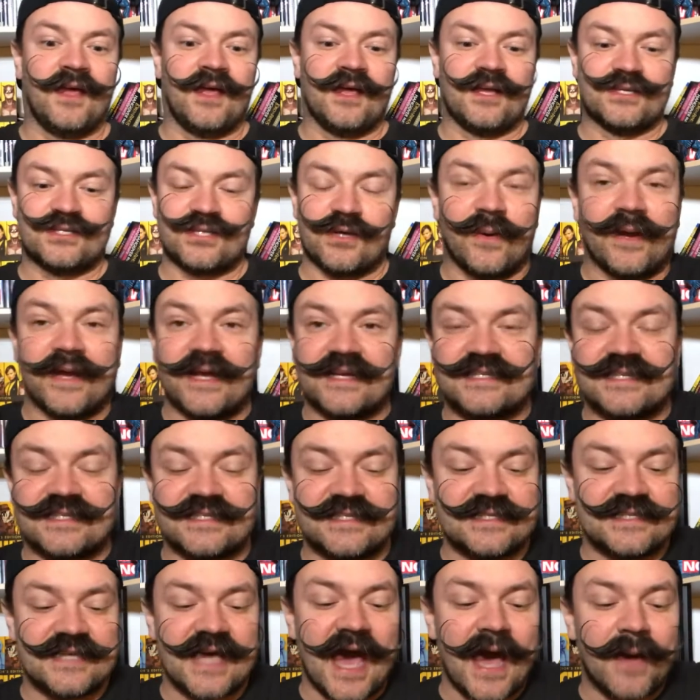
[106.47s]
So I guess this
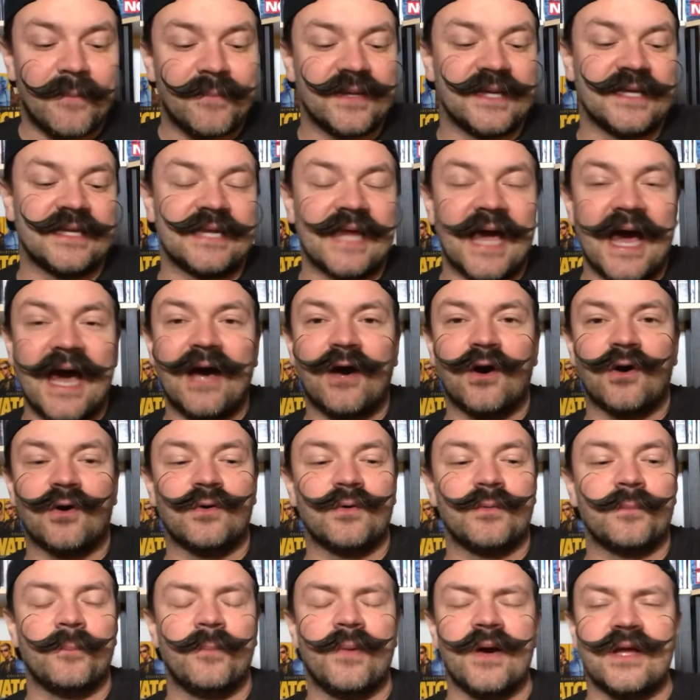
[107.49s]
is happening now,
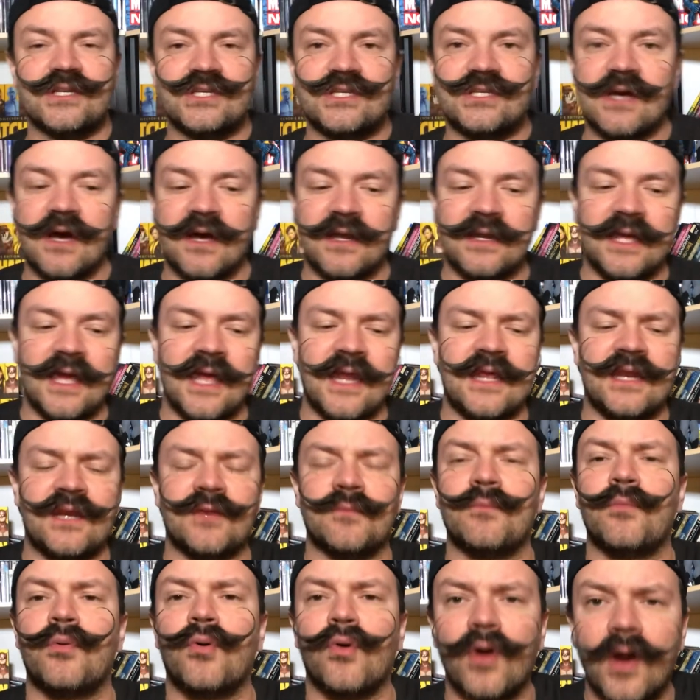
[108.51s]
but done in an
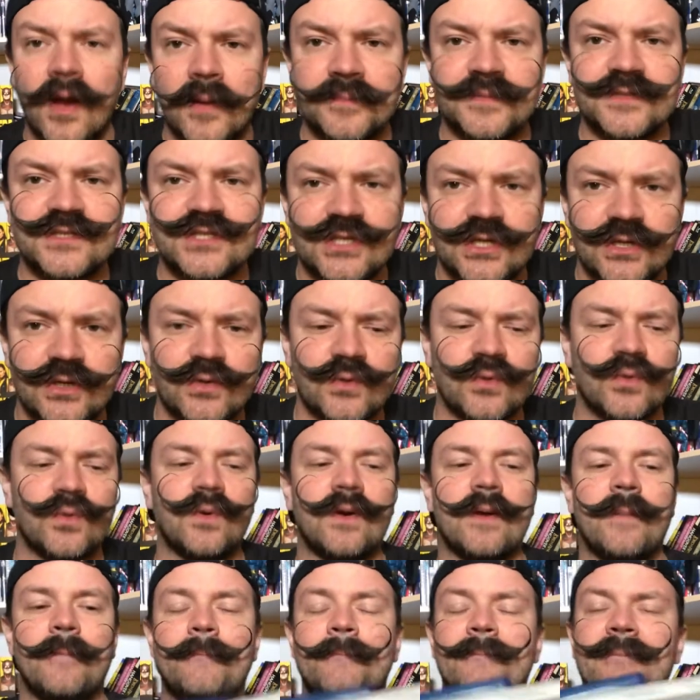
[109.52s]
impromptu
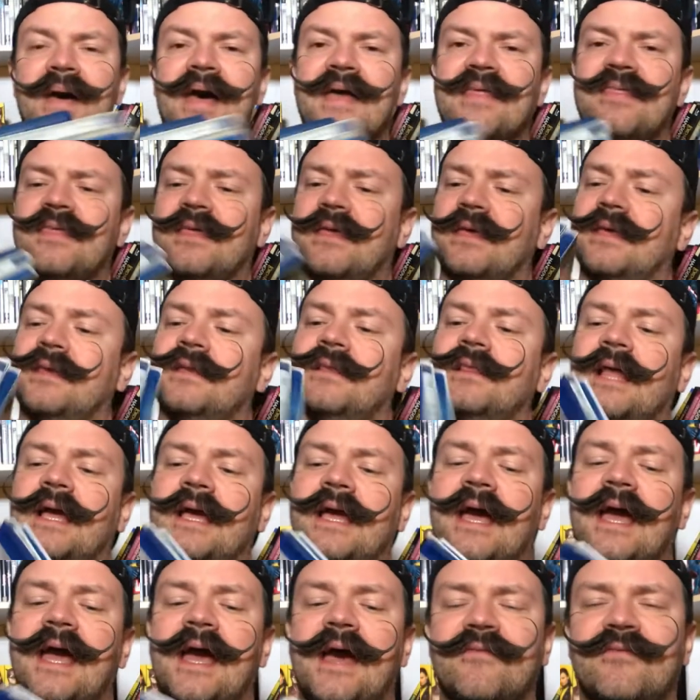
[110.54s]
method.
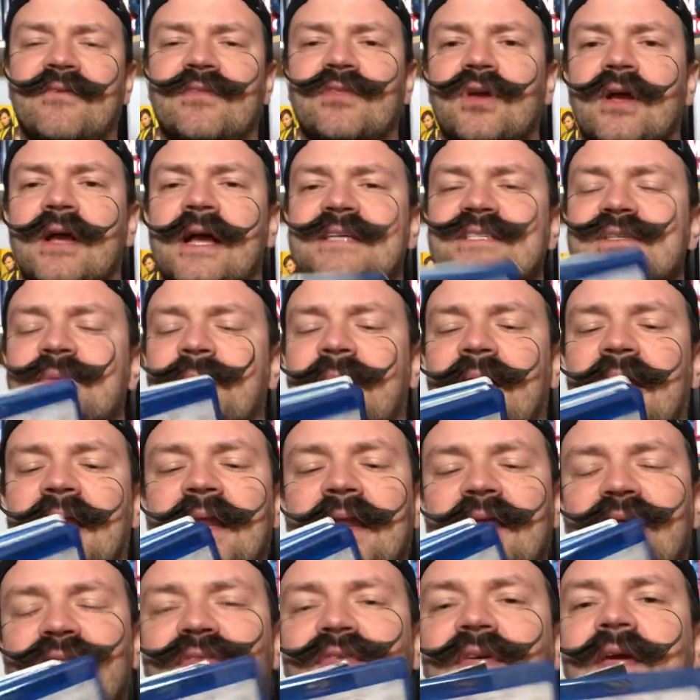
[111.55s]
Like, I haven't, there hasn't been
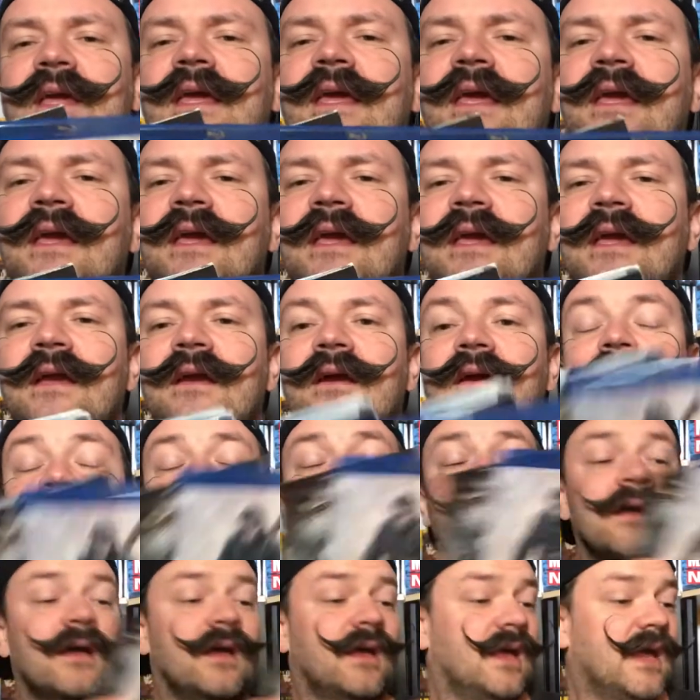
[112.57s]
any thinking here.
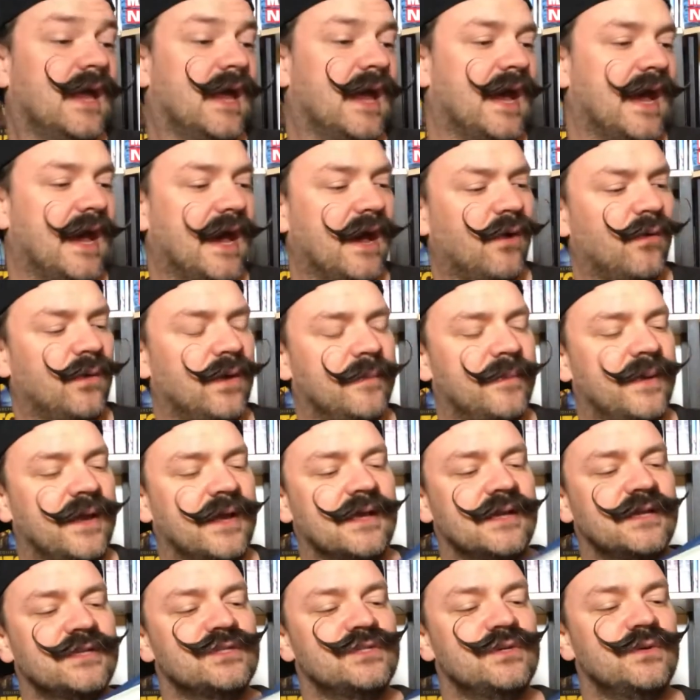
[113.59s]
How am I
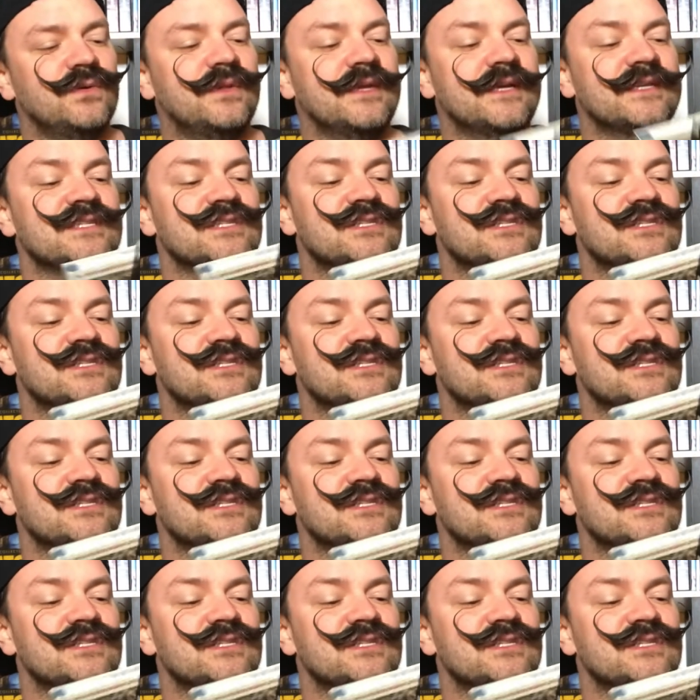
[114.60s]
gonna do this?